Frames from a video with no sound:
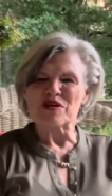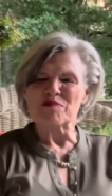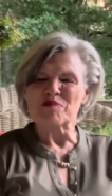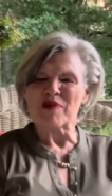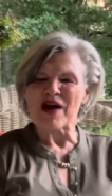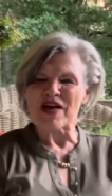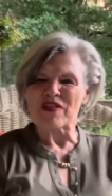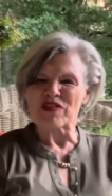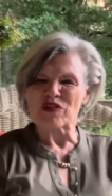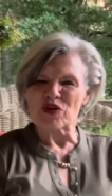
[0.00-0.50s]

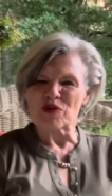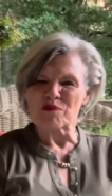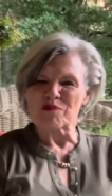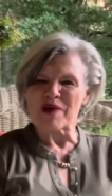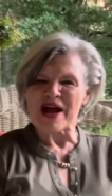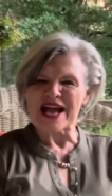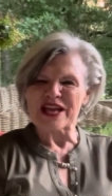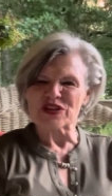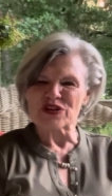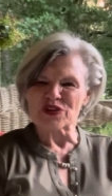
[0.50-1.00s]
by the
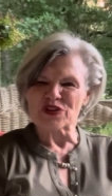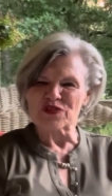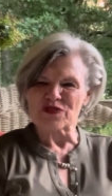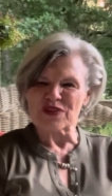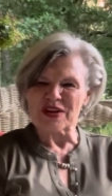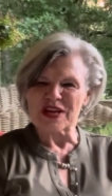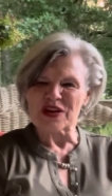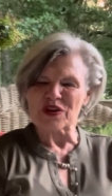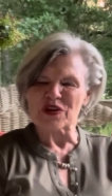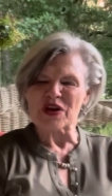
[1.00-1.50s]
by your
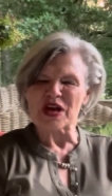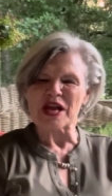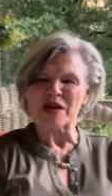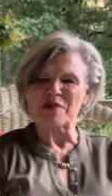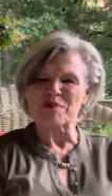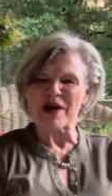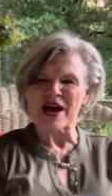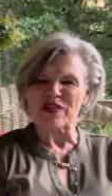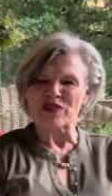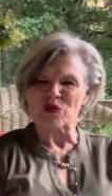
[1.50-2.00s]
fear and
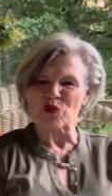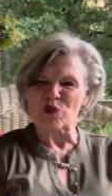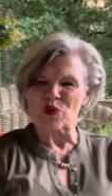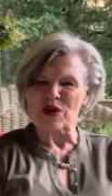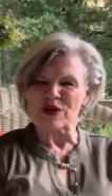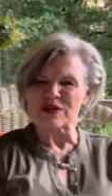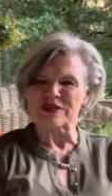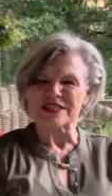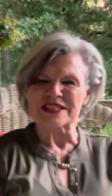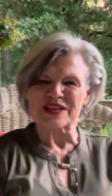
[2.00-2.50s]
by the
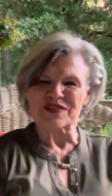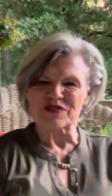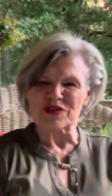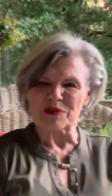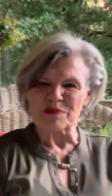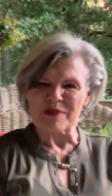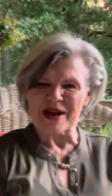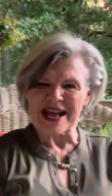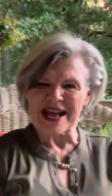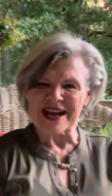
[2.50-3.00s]
words of your
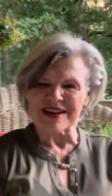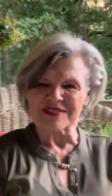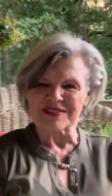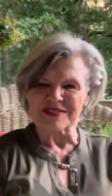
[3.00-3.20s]
mouth.